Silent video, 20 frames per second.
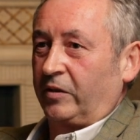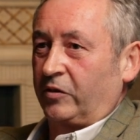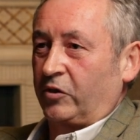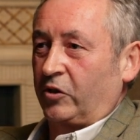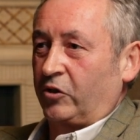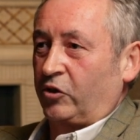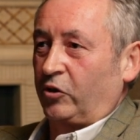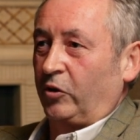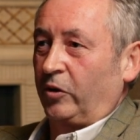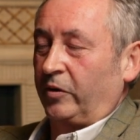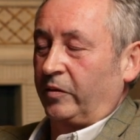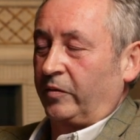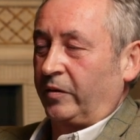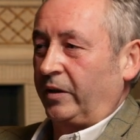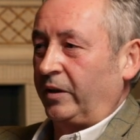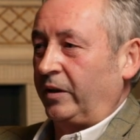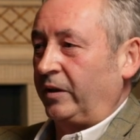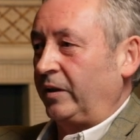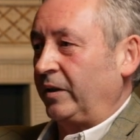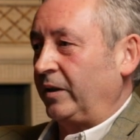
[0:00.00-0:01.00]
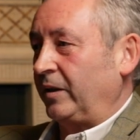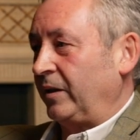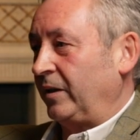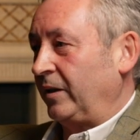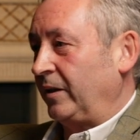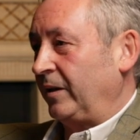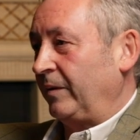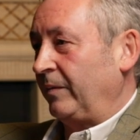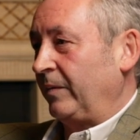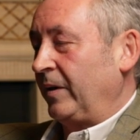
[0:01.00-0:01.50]
It's a solitary
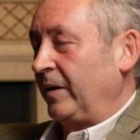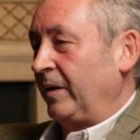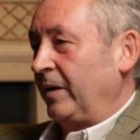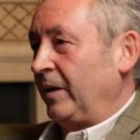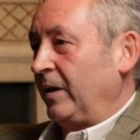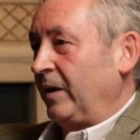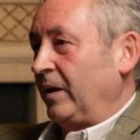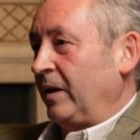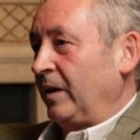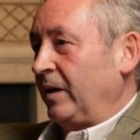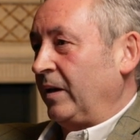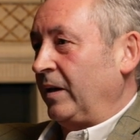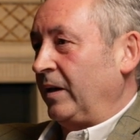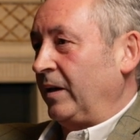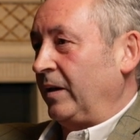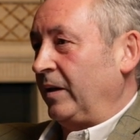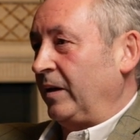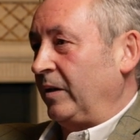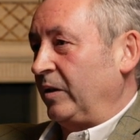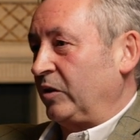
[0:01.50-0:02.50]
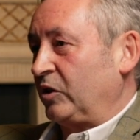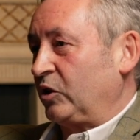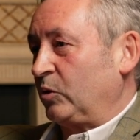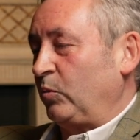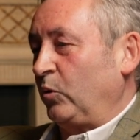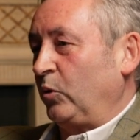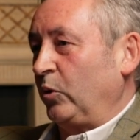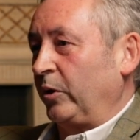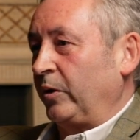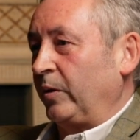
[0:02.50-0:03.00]
uh,
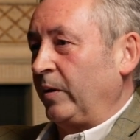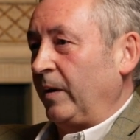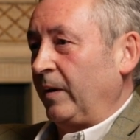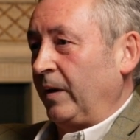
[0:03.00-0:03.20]
sport.